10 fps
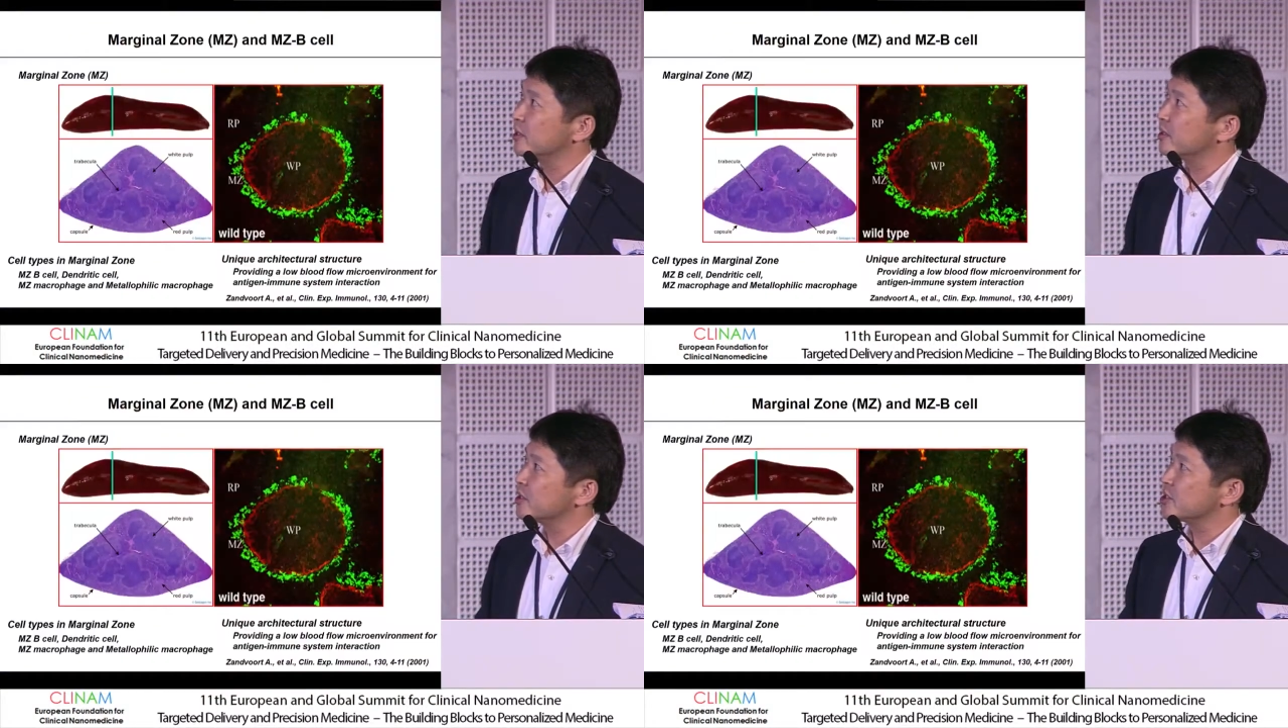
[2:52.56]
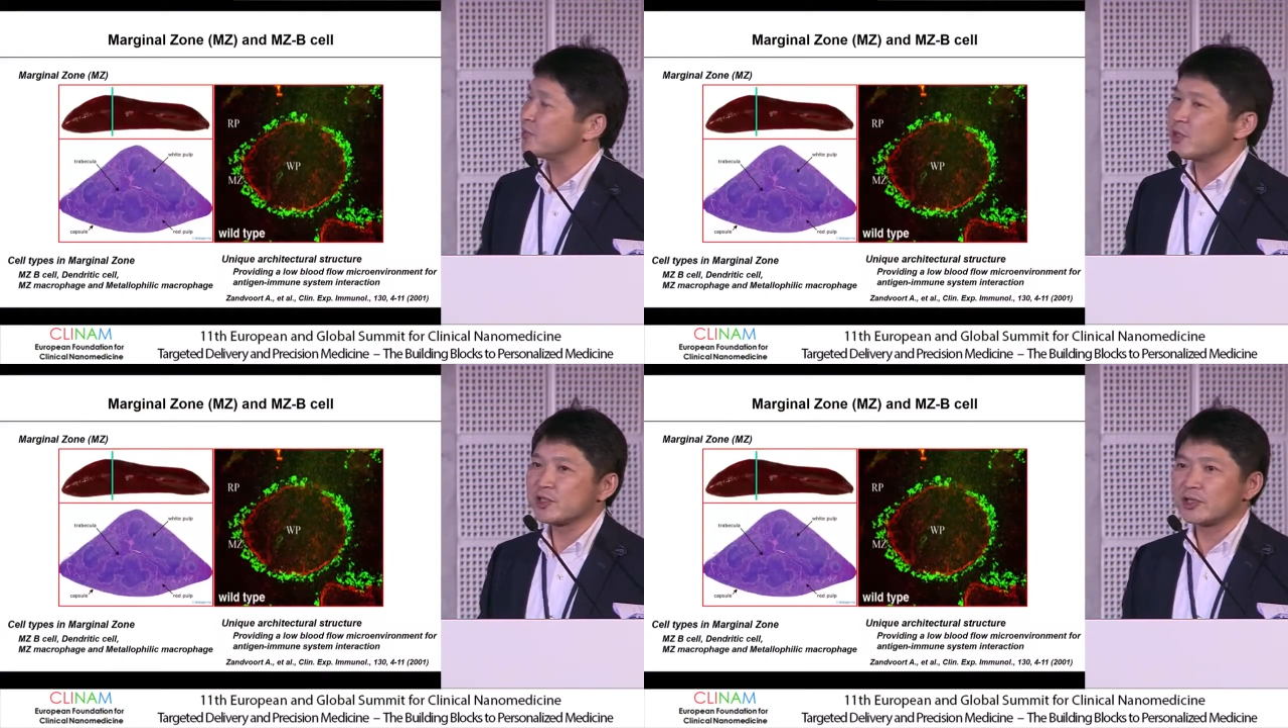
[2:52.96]

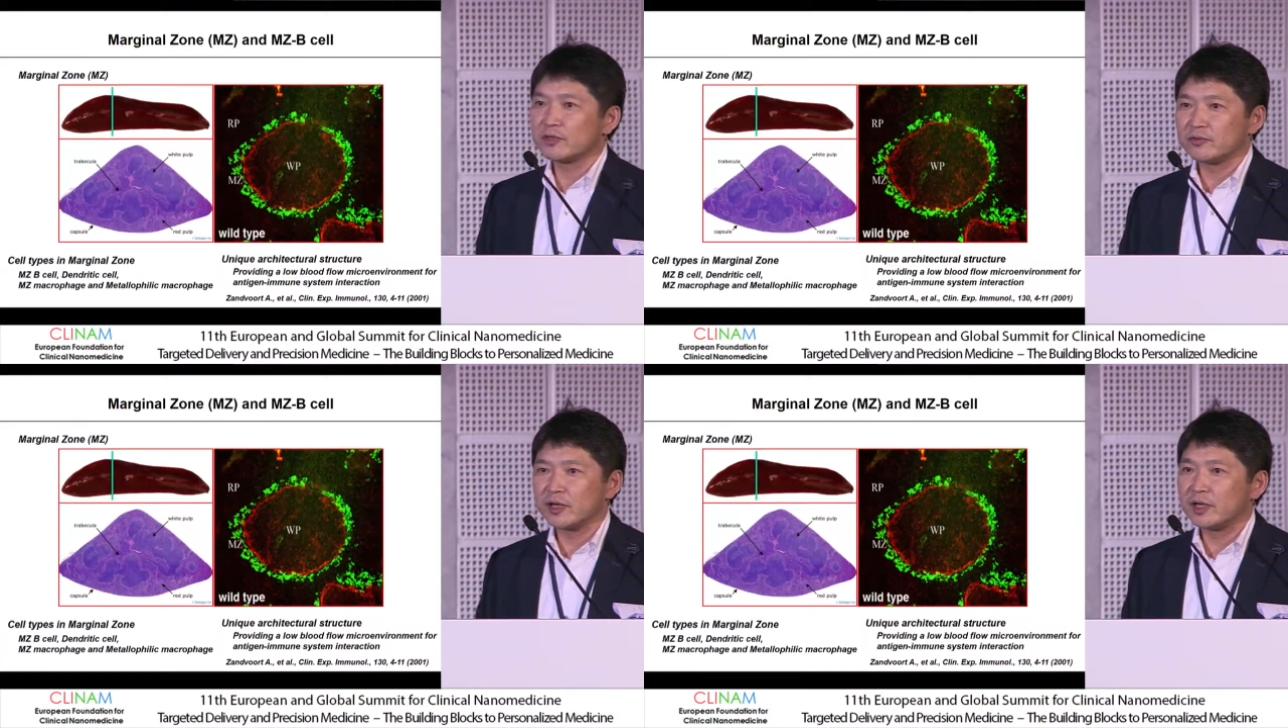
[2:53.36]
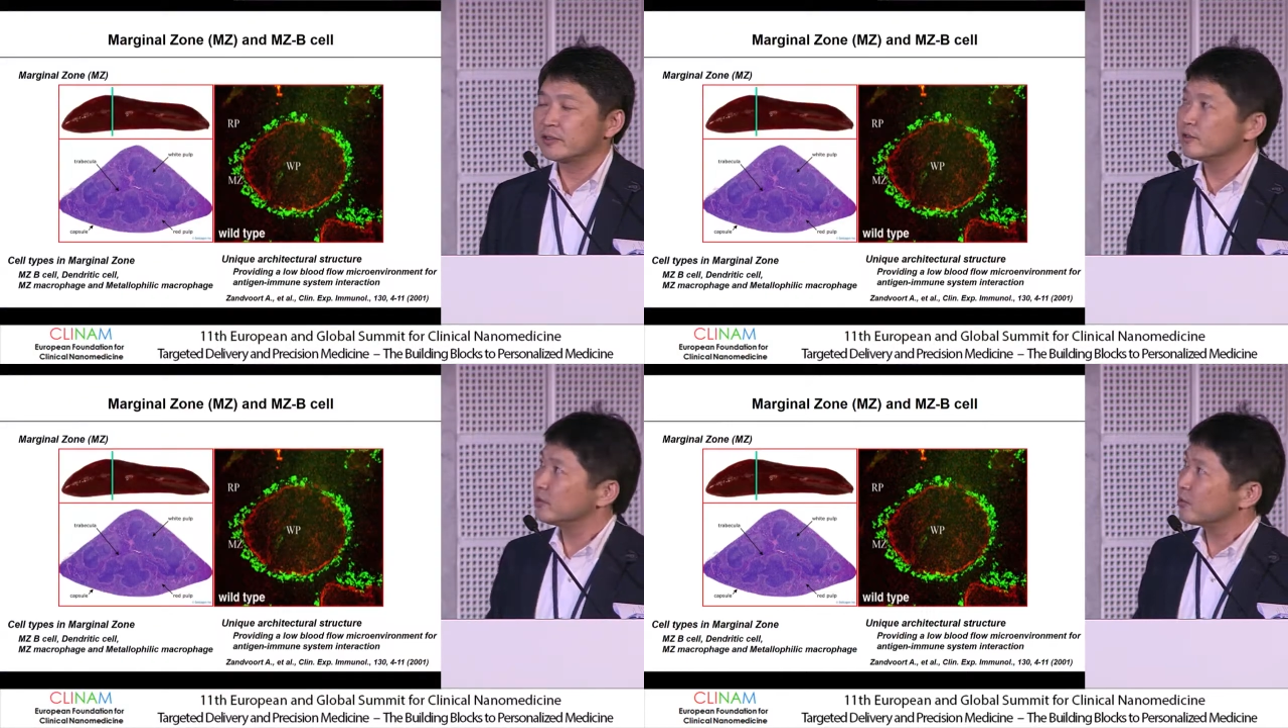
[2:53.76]
special
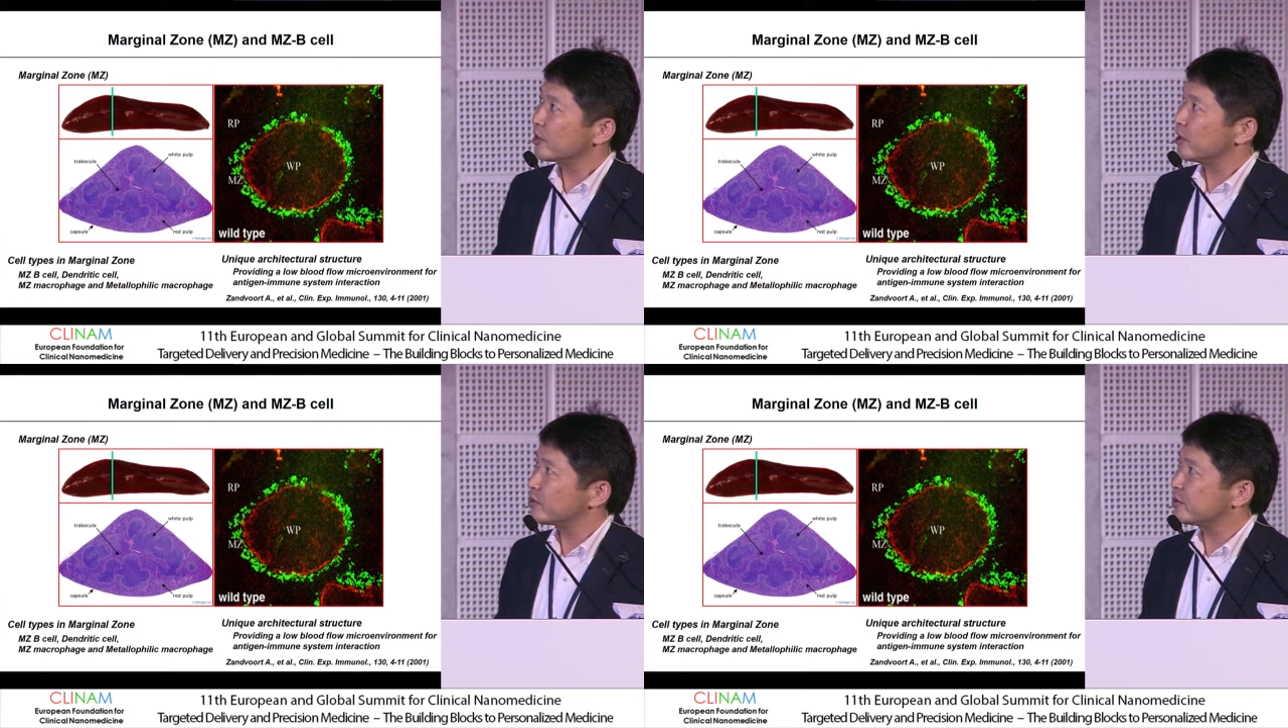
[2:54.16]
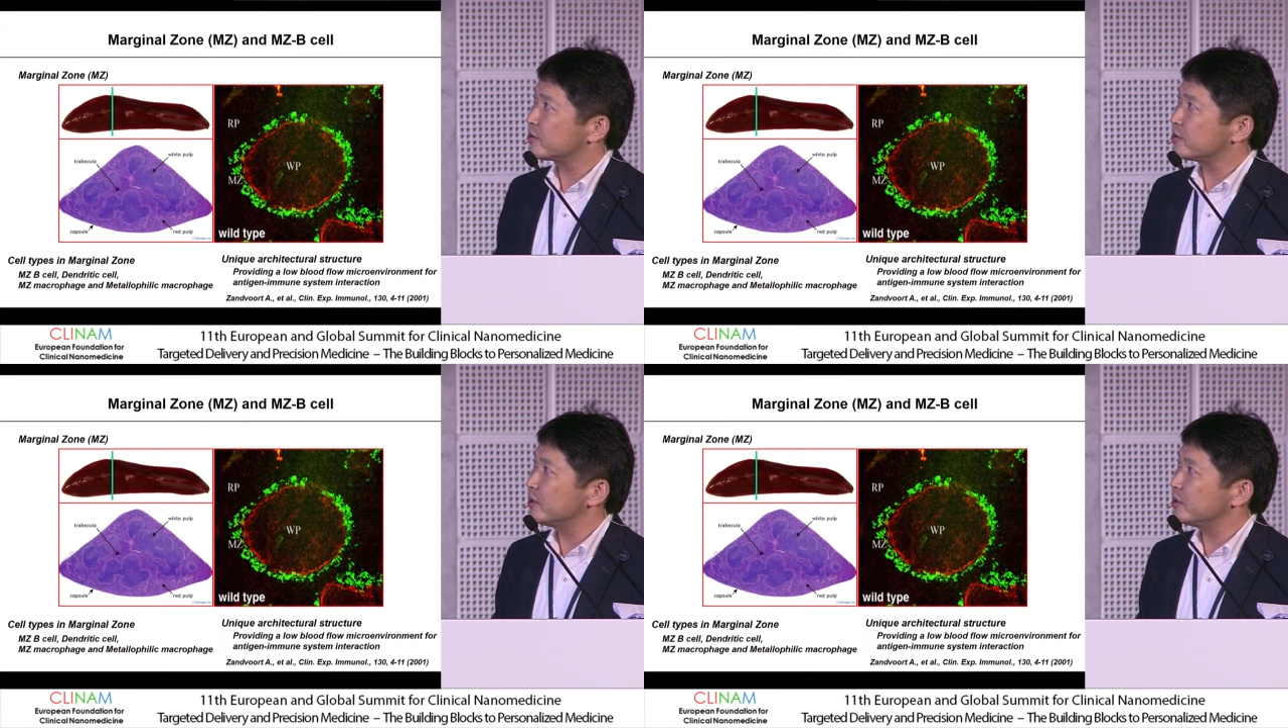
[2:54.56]
one
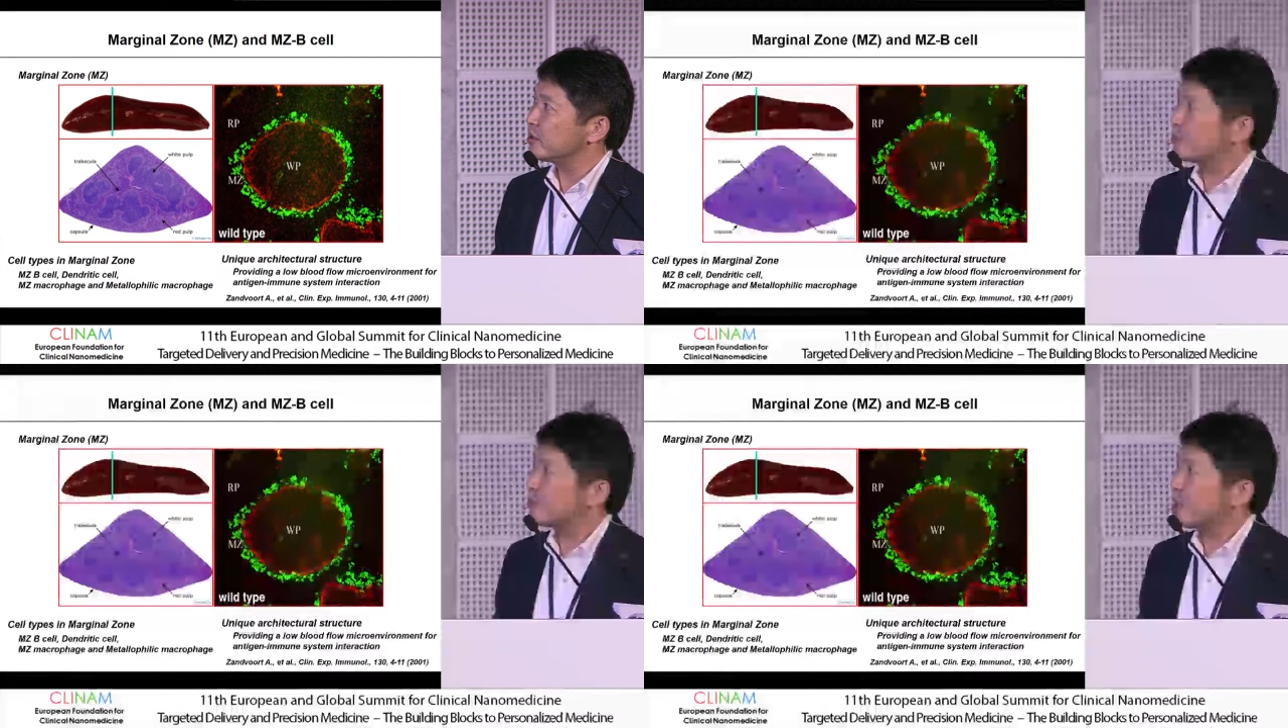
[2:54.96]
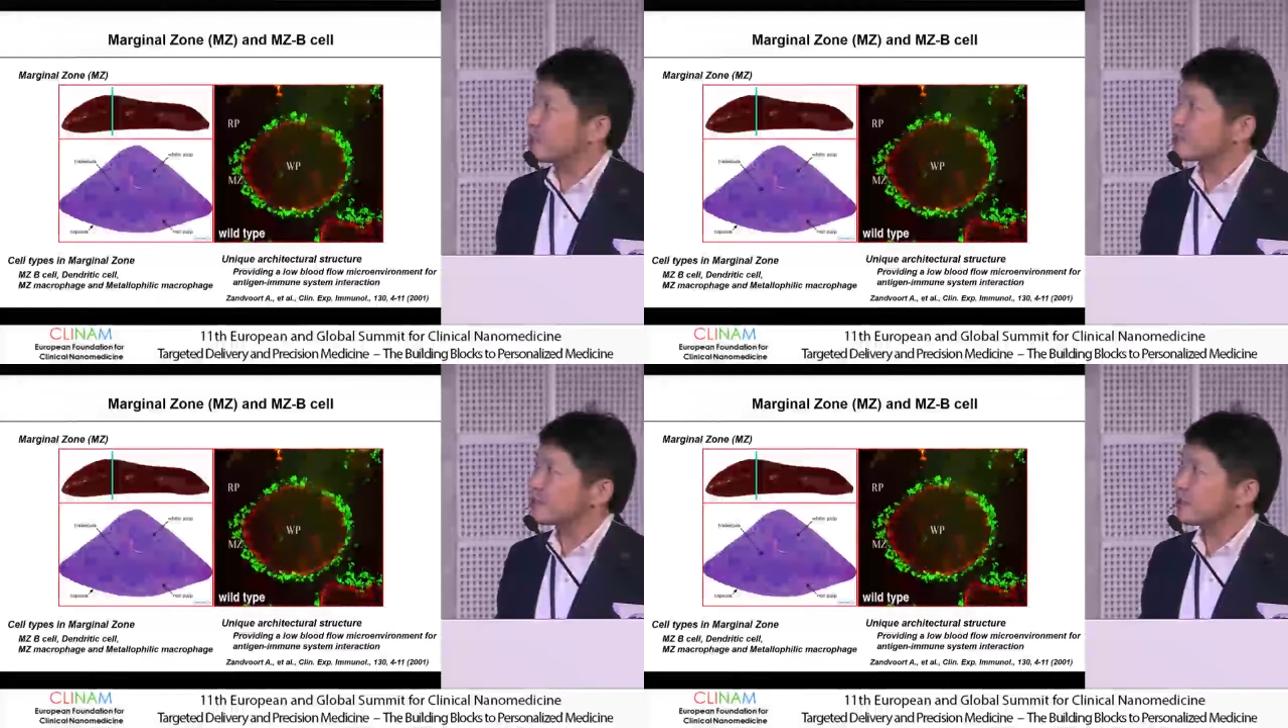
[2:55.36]
located in the
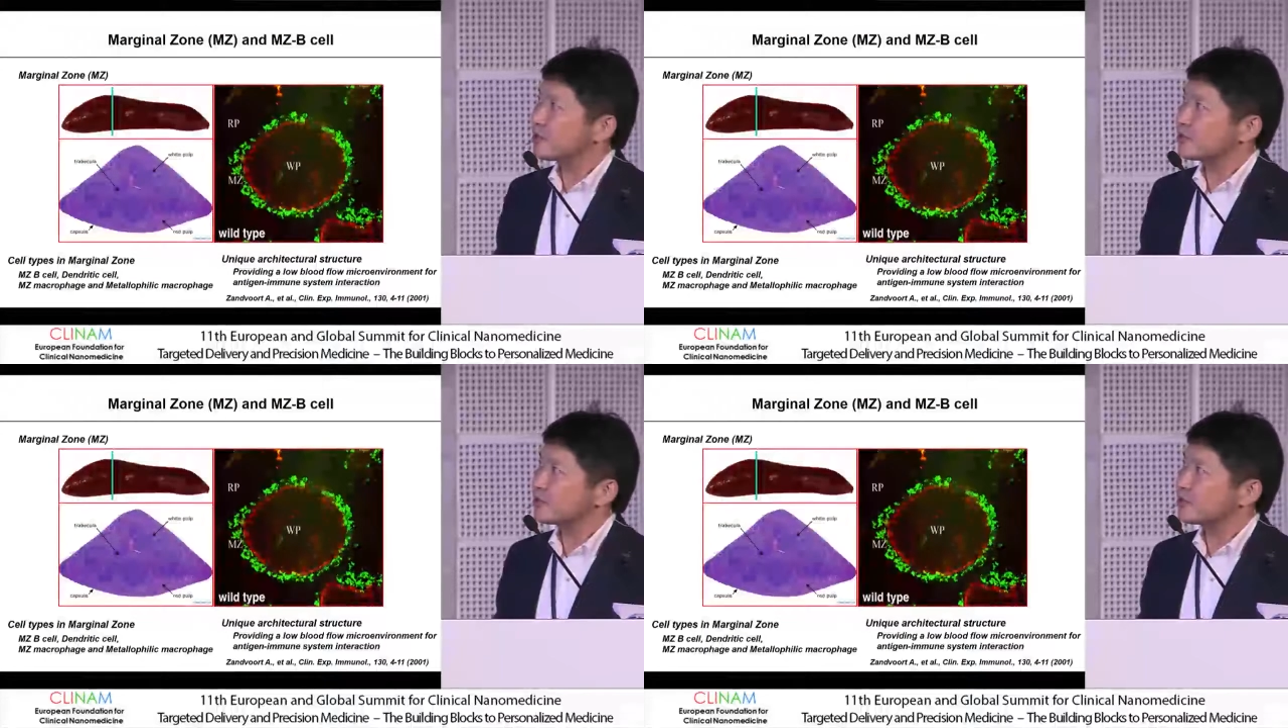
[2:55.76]
marginal